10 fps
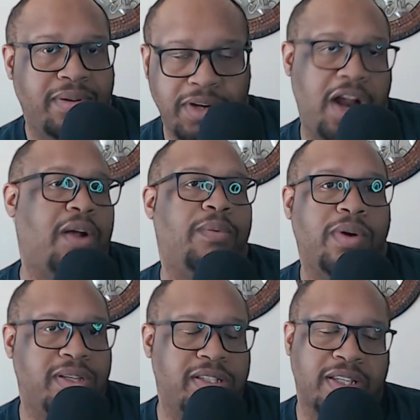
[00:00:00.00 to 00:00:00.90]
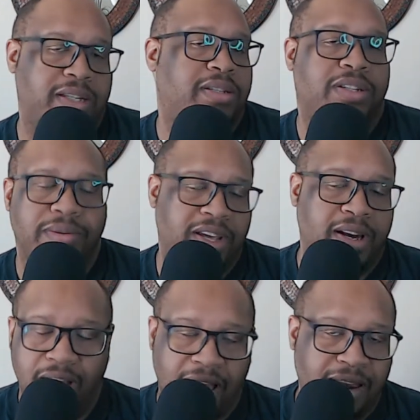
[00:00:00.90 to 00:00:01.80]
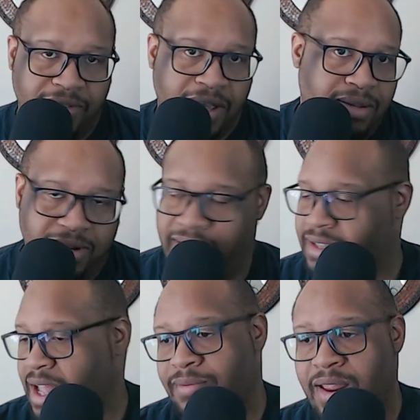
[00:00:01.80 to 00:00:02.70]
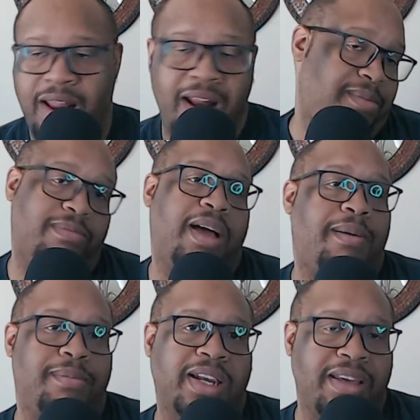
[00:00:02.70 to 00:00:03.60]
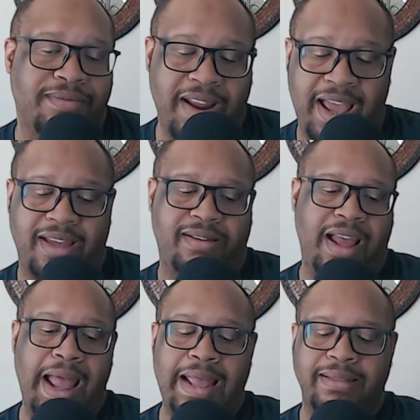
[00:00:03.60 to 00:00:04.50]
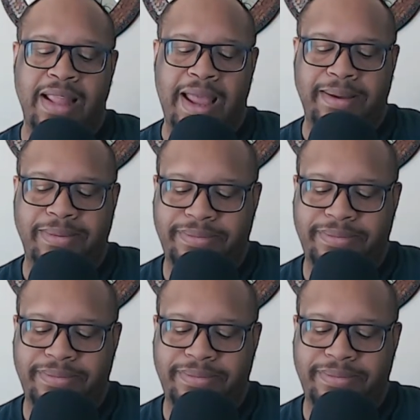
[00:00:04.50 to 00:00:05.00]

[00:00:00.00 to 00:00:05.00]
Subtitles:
Darren Woodson should be in the Hall of Fame. I'm gonna leave that at that.